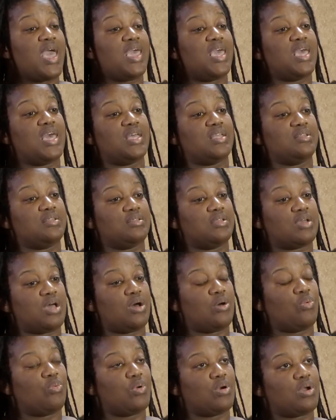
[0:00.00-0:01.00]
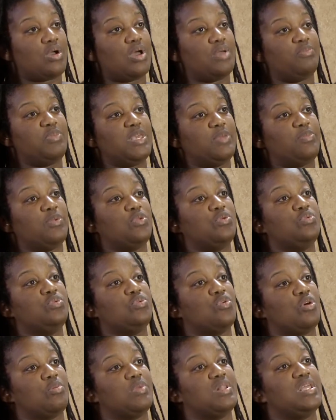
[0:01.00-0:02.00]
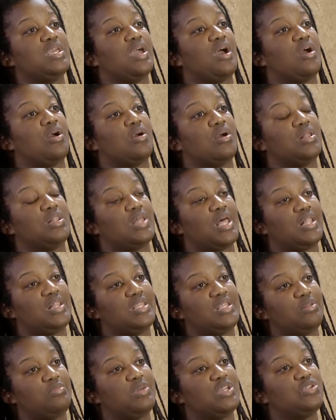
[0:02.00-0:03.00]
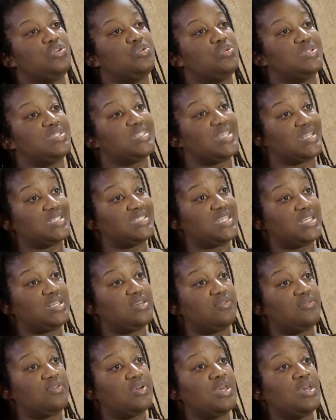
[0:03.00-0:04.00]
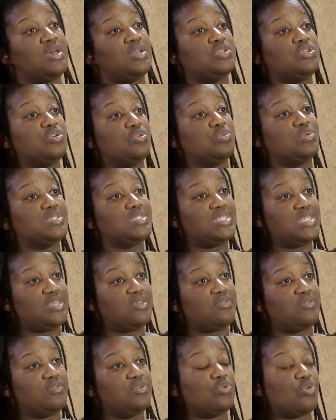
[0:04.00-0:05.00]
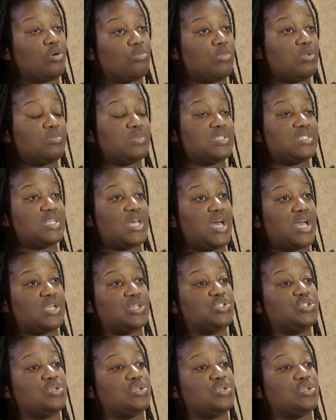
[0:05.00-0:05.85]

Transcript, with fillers: and uh, work on people who normally are a little bit too sensitive to receive normal massage.